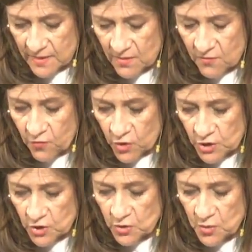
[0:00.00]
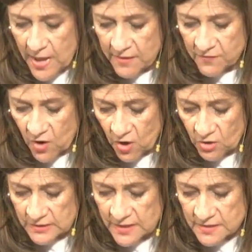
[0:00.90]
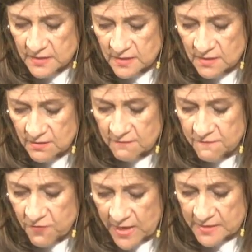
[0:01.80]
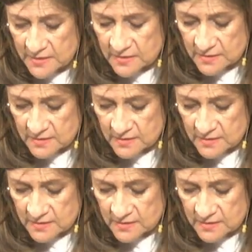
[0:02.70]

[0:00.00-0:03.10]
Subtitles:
For you have called us friends,